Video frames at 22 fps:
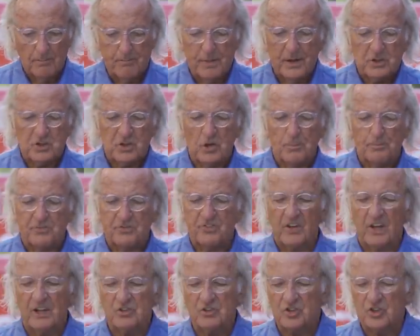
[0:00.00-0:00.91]
Bishop
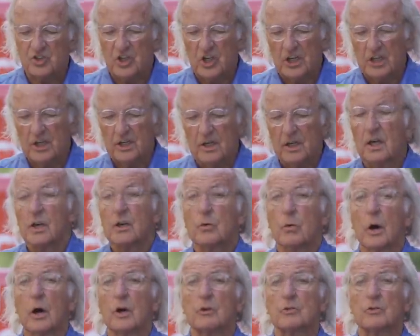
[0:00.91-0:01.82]
says
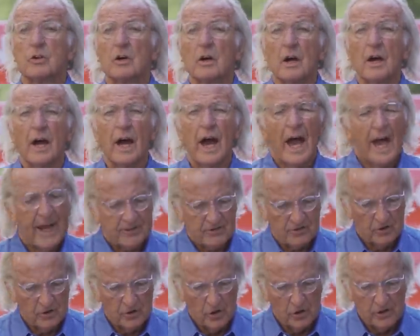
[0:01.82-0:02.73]
she, quote,
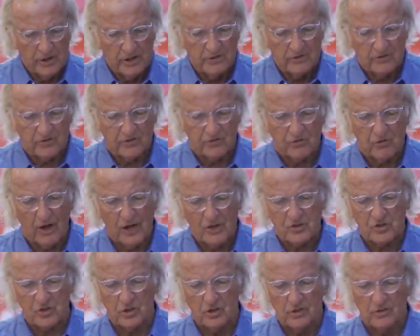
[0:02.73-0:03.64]
acted on
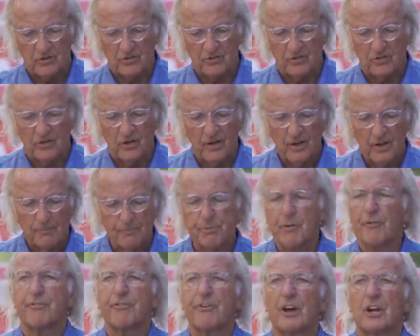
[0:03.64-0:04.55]
instructions
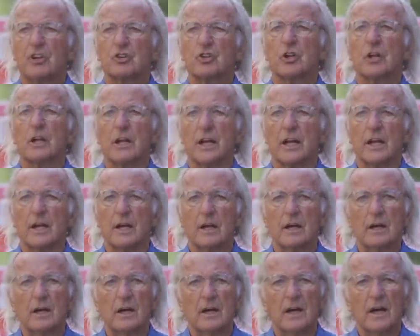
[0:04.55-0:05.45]
professionally
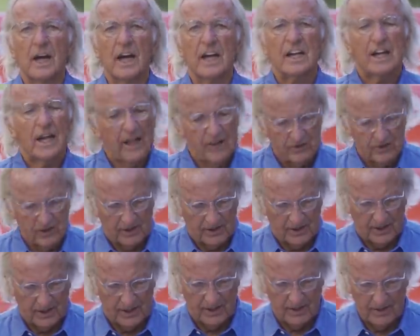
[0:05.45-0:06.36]
and
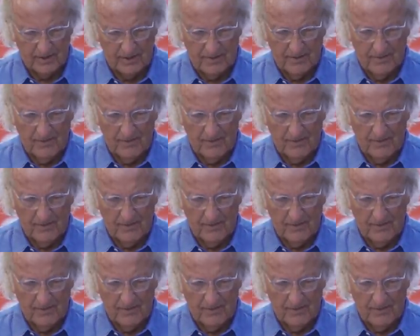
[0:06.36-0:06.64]
ethically.